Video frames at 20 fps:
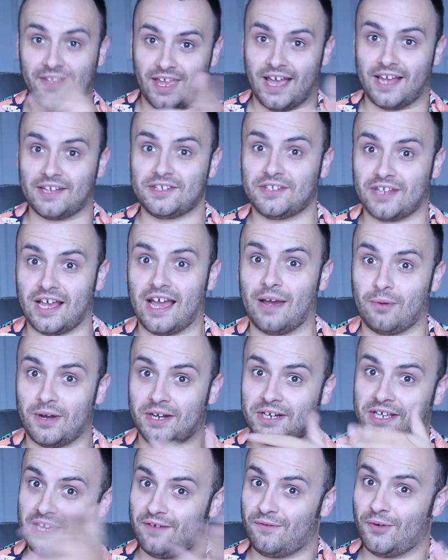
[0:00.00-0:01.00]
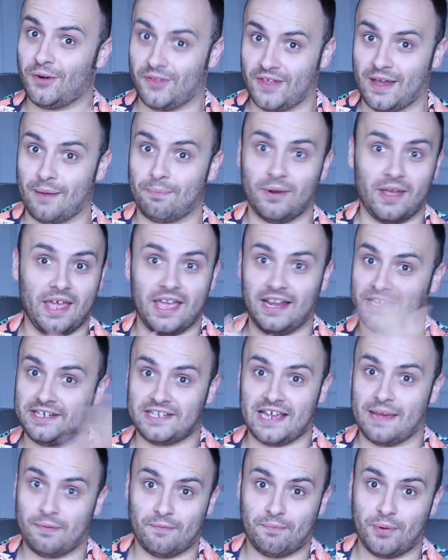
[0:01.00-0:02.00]
Yes, I want to give her that any
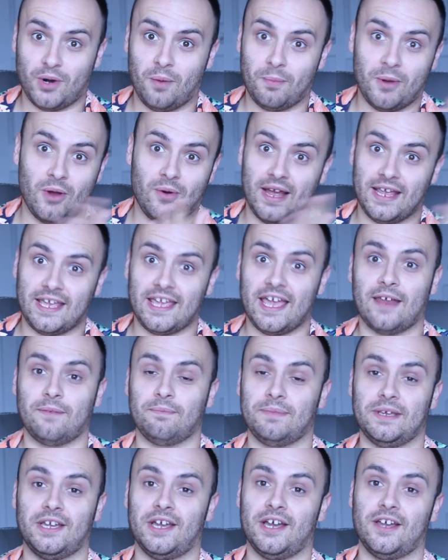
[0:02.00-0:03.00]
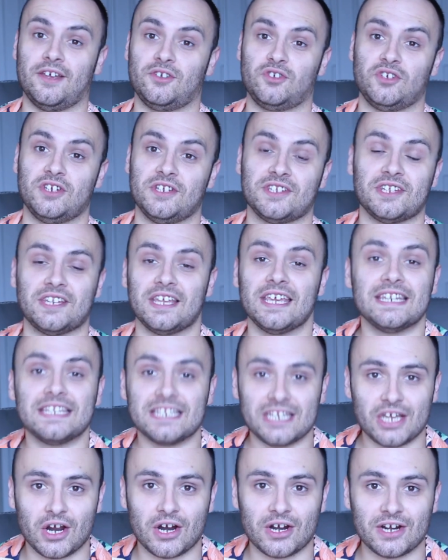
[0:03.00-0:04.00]
type of promo I can because she's an
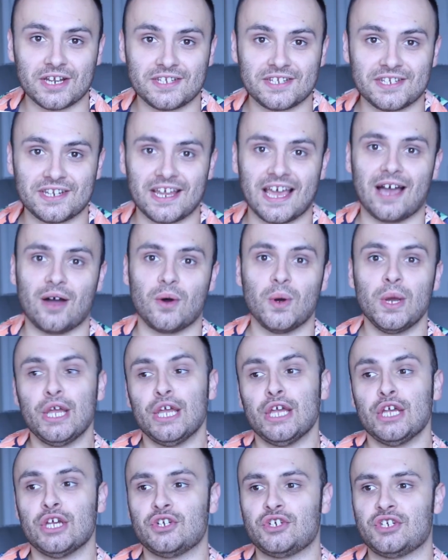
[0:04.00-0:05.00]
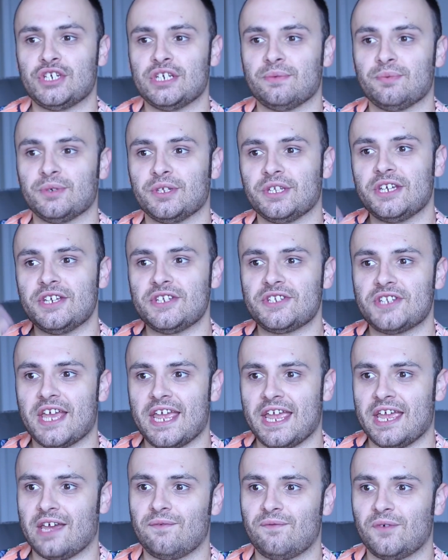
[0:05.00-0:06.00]
indie artist now. She released a
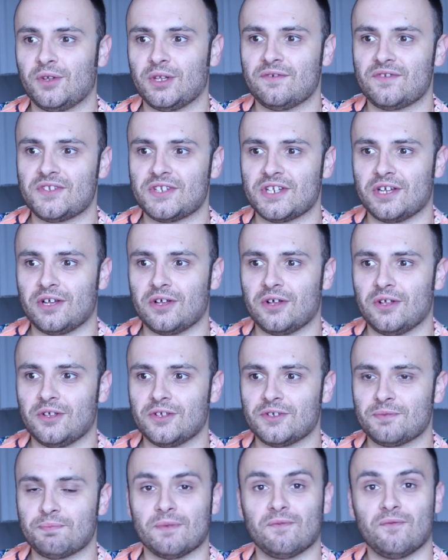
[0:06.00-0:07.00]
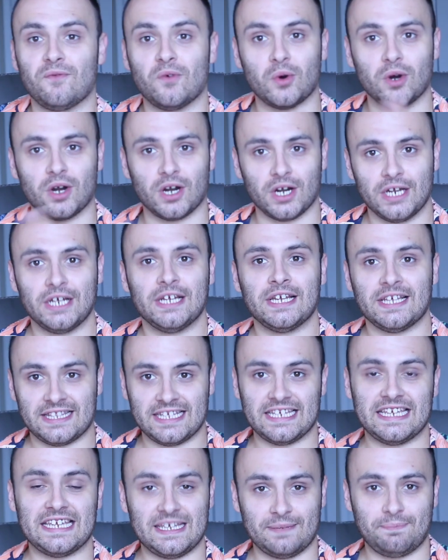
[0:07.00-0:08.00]
handful of singles before
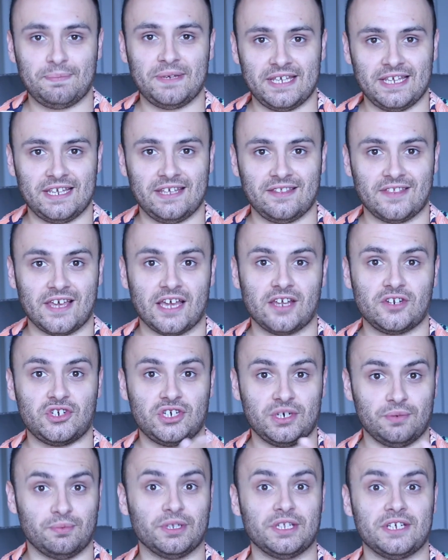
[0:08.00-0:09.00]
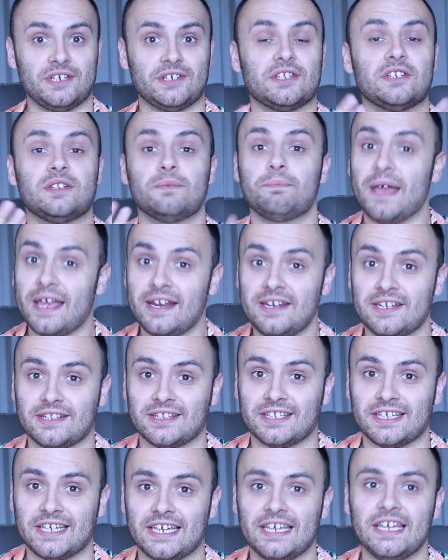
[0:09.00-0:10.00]
the EP that she released
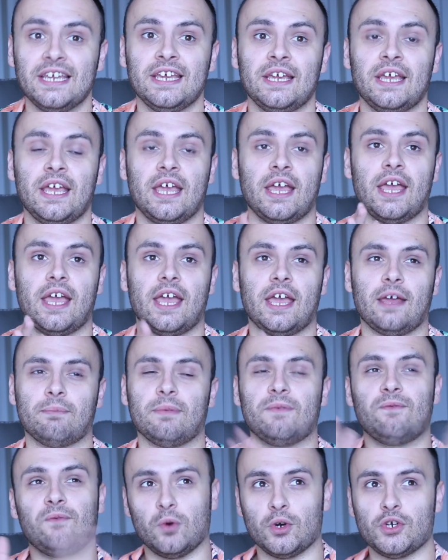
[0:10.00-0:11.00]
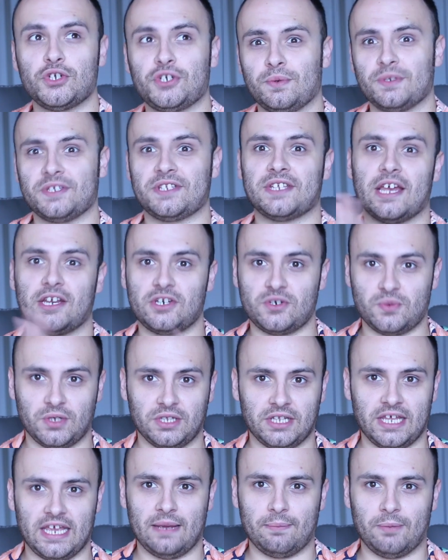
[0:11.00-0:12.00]
independently, and before she was signed to a
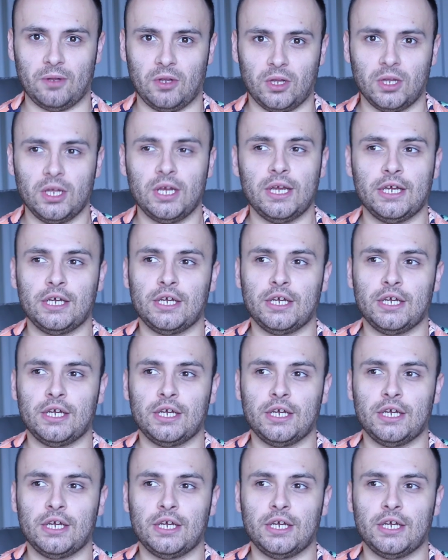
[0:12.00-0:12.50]
label.